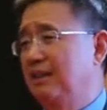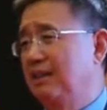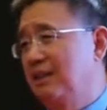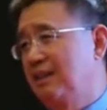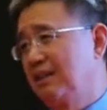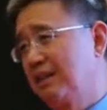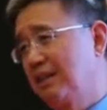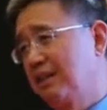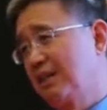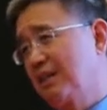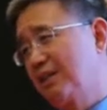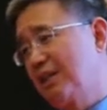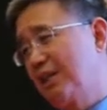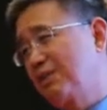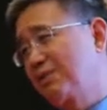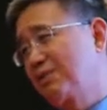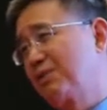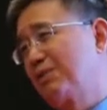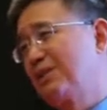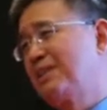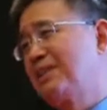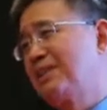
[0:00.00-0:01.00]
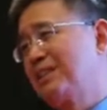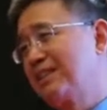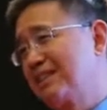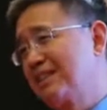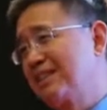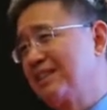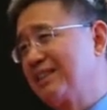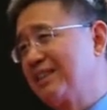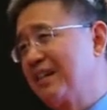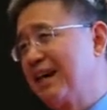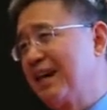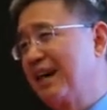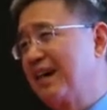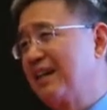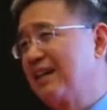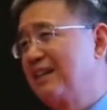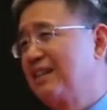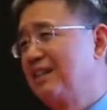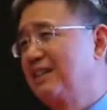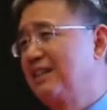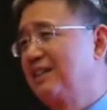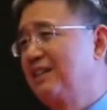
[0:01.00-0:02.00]
the Western world are trying
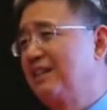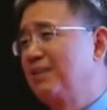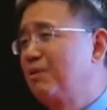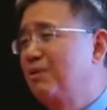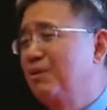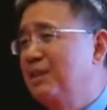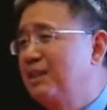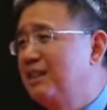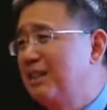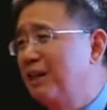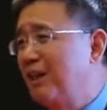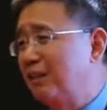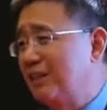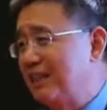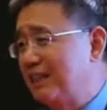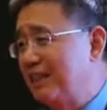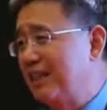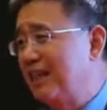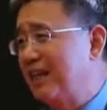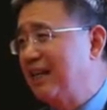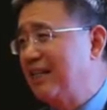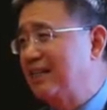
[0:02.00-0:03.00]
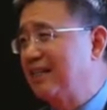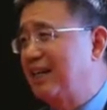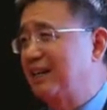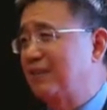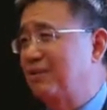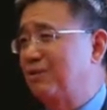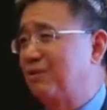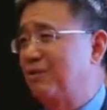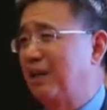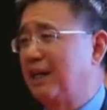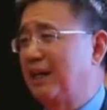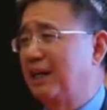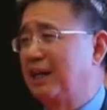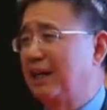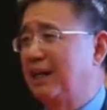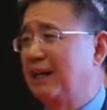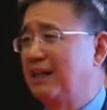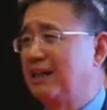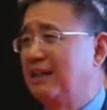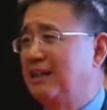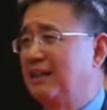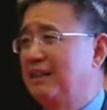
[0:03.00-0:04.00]
to mess China
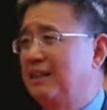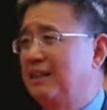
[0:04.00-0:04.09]
up